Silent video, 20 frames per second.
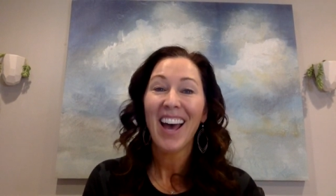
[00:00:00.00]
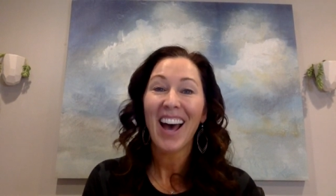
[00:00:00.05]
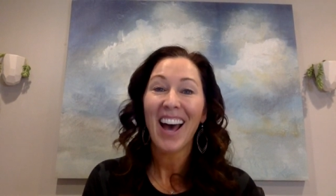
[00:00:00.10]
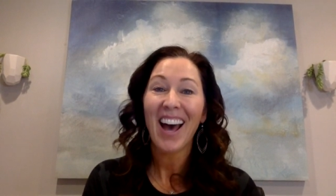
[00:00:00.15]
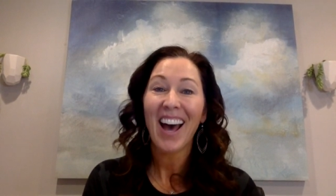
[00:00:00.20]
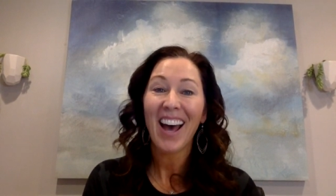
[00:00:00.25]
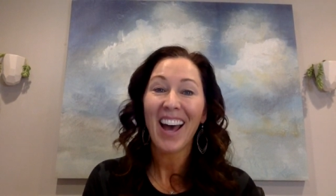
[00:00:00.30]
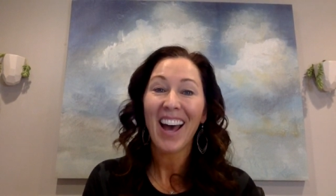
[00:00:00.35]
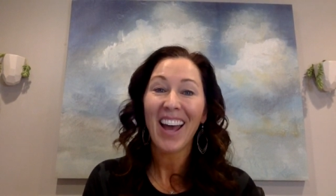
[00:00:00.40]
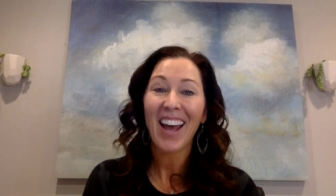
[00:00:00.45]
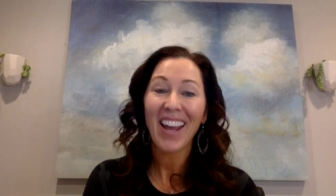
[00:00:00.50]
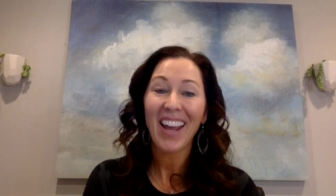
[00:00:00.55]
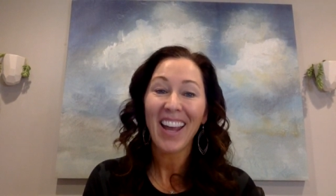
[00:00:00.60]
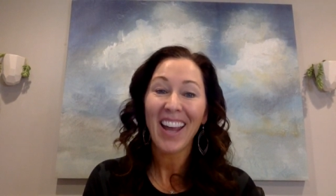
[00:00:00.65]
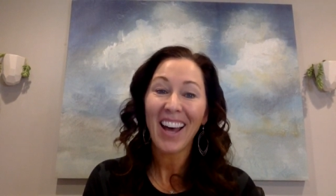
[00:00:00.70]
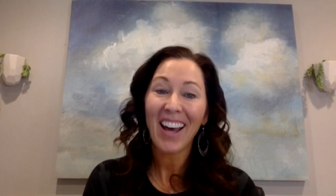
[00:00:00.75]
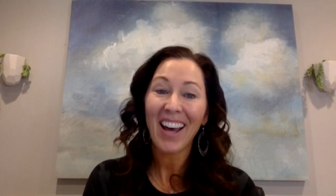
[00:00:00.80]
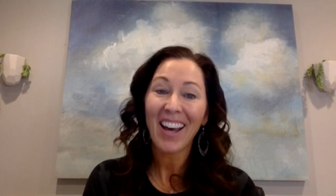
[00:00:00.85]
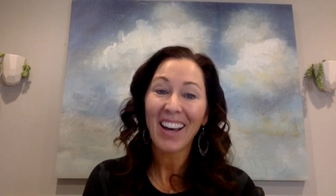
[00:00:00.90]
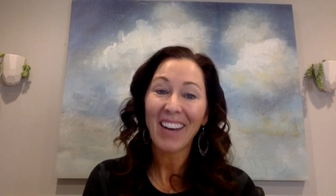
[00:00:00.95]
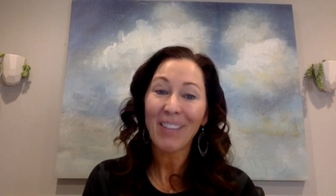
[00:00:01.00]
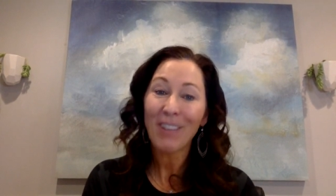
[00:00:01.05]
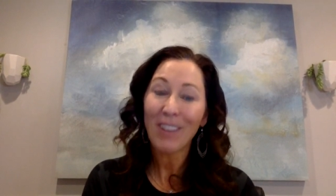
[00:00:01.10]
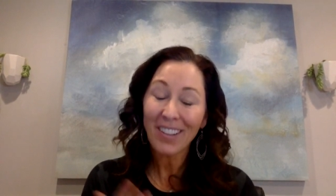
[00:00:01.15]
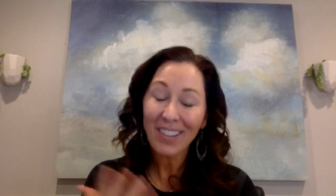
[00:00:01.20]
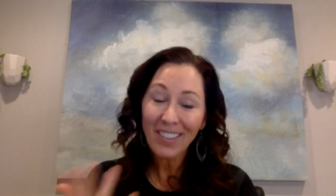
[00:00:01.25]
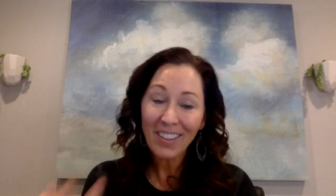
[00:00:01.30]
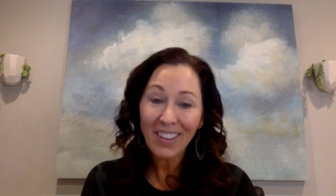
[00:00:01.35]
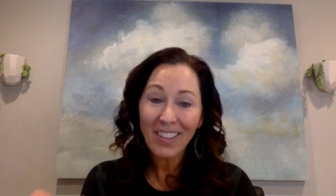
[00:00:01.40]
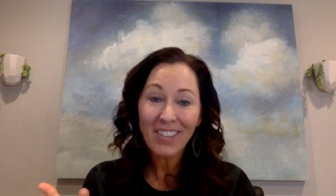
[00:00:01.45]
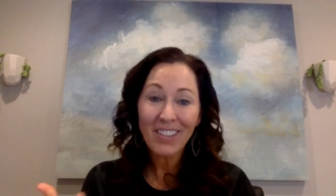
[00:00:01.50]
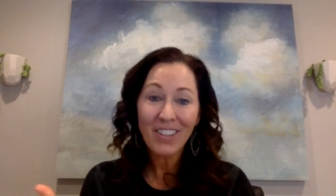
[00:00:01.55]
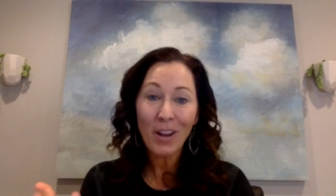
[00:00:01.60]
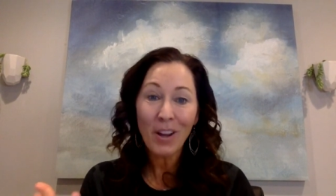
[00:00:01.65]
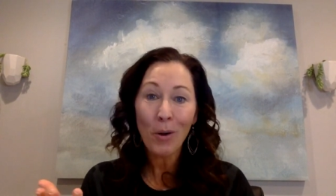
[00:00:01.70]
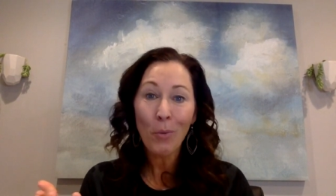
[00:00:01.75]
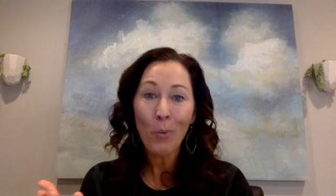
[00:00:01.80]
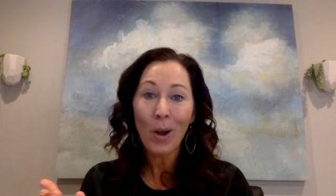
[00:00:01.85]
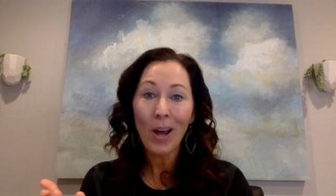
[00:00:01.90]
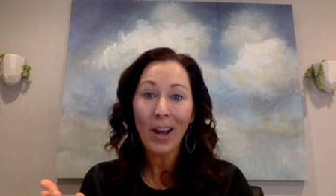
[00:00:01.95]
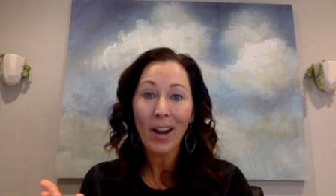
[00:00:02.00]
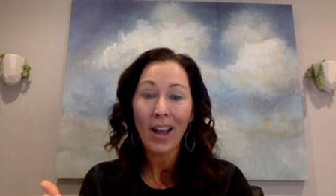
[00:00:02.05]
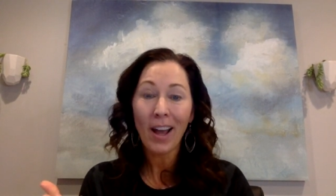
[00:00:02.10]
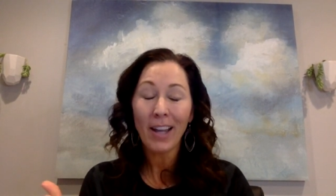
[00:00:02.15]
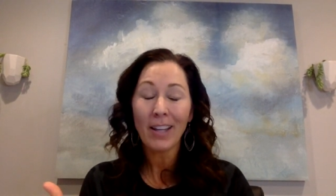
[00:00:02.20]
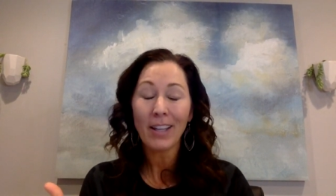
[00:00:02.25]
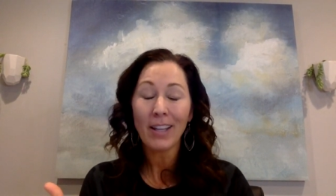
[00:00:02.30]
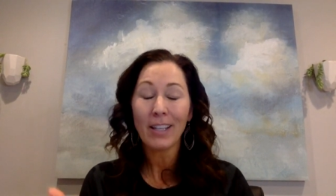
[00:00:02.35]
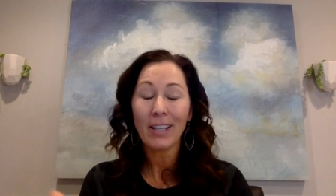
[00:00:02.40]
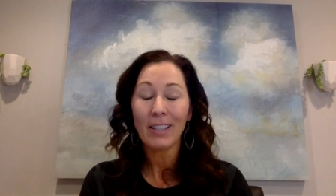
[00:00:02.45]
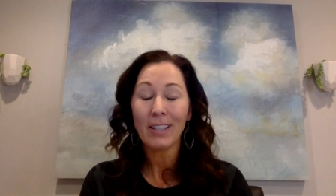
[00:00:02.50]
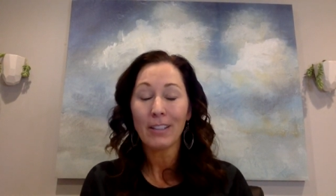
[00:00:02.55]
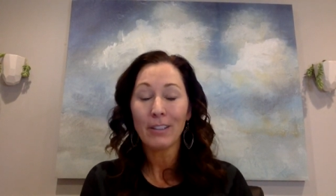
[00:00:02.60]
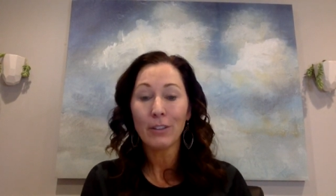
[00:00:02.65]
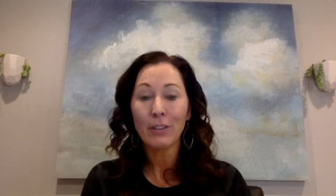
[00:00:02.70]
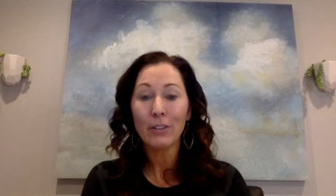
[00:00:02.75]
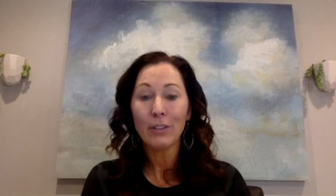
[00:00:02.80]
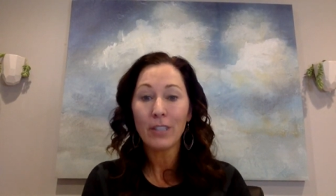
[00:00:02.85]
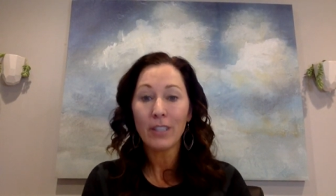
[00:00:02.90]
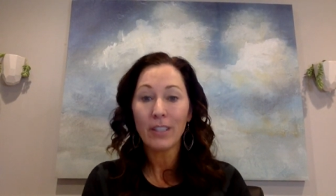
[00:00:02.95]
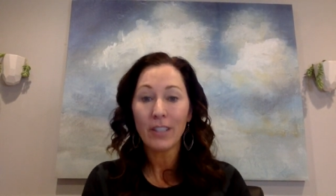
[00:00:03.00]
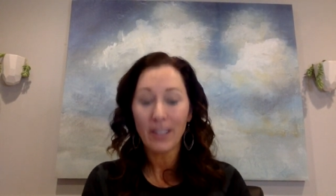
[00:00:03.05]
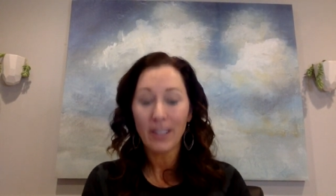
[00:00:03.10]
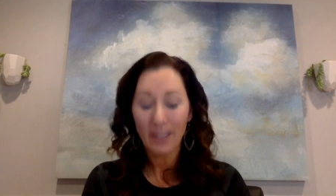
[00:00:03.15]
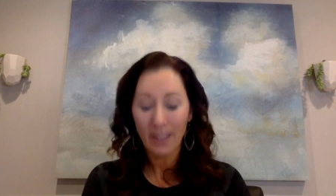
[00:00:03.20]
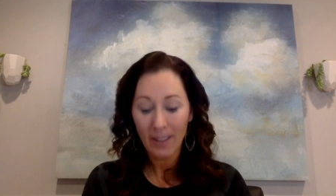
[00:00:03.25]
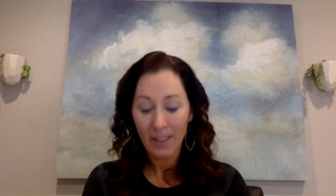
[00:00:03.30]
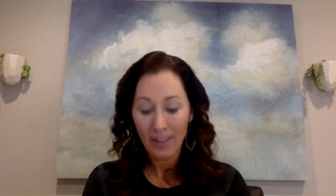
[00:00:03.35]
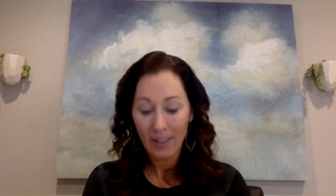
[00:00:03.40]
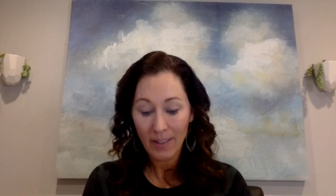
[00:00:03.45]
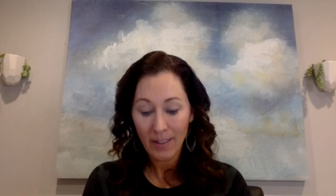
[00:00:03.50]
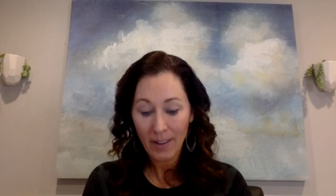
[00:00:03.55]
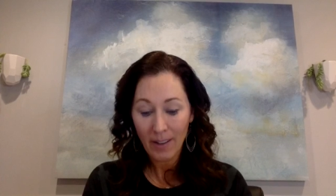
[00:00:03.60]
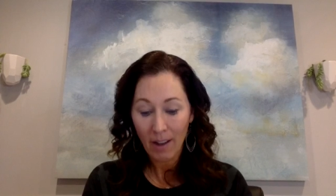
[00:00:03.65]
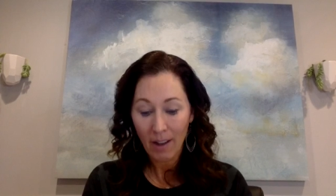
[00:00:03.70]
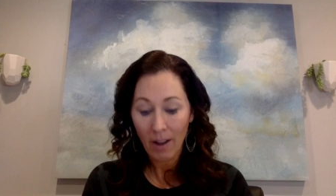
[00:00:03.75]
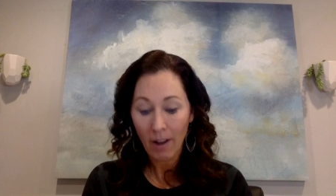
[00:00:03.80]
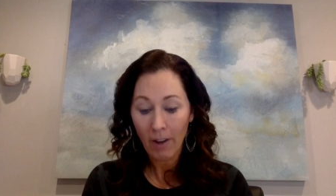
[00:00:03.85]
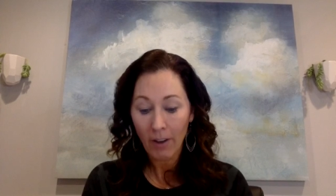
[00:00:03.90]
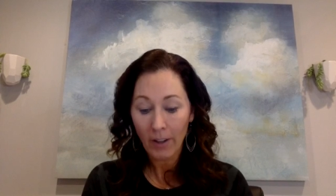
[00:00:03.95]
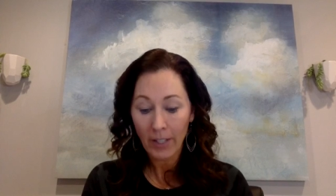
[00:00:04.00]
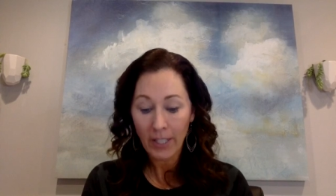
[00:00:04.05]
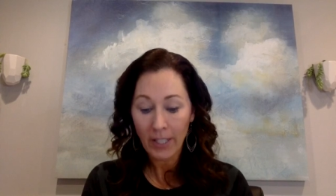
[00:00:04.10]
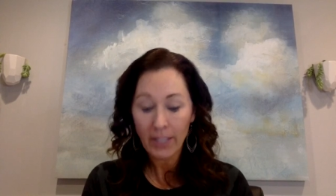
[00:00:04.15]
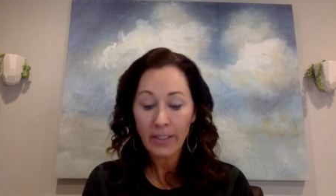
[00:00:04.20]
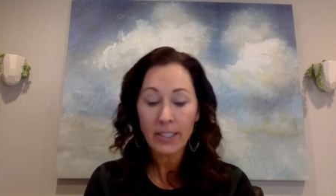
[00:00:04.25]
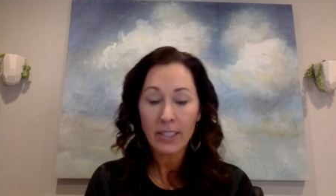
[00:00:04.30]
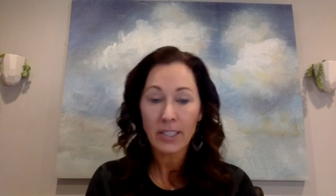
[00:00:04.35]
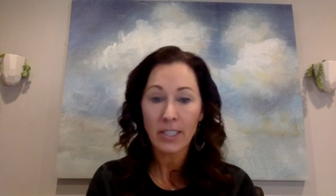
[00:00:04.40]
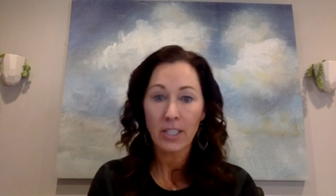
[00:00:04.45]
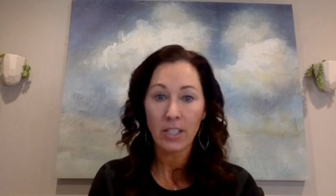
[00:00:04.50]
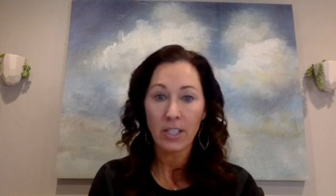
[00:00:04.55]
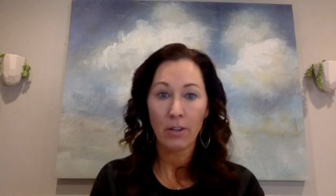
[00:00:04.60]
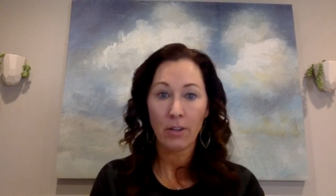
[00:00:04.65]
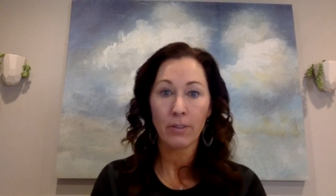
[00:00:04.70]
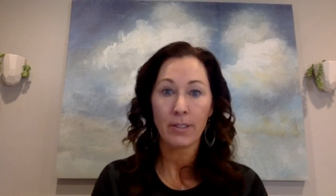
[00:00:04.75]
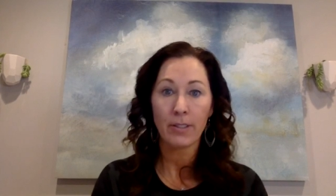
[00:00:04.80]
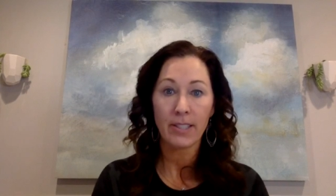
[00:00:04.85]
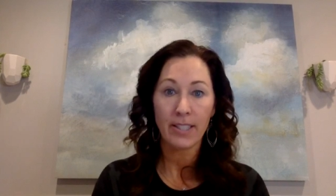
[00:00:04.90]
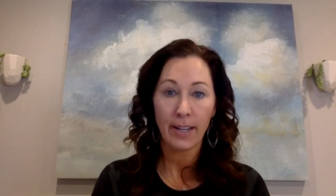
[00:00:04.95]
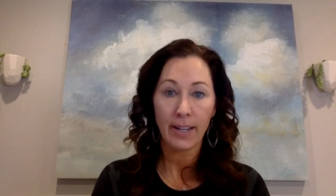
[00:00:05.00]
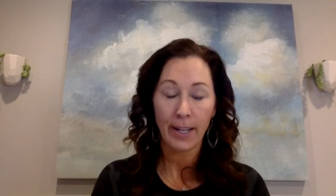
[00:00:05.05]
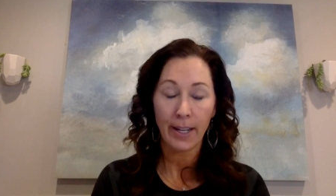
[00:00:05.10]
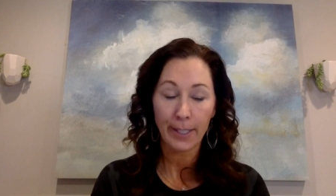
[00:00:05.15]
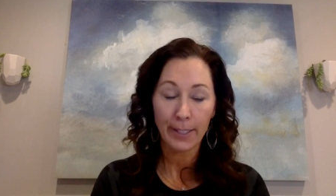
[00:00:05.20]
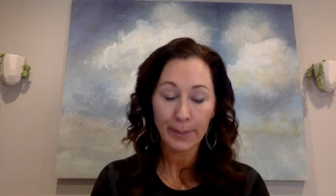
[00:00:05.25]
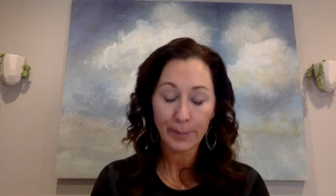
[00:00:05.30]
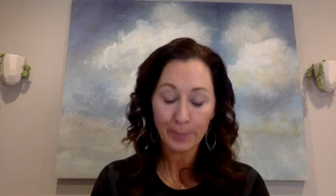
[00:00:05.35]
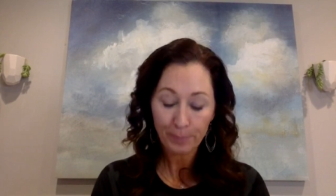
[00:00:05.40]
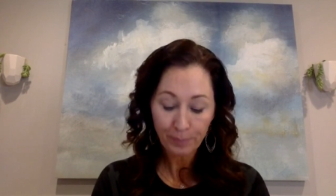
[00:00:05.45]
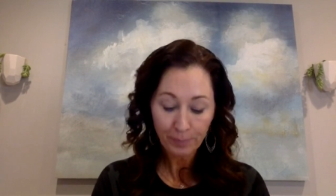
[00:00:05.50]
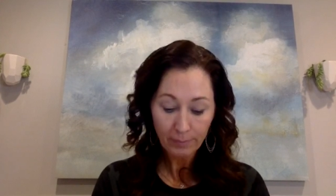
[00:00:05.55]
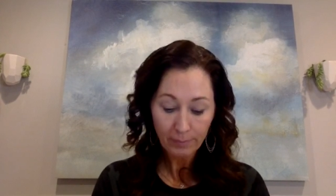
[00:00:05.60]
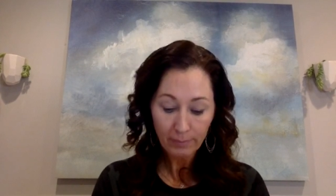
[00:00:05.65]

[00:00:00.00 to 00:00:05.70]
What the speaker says: I wanted to let you know what I included in our healing tones tonight.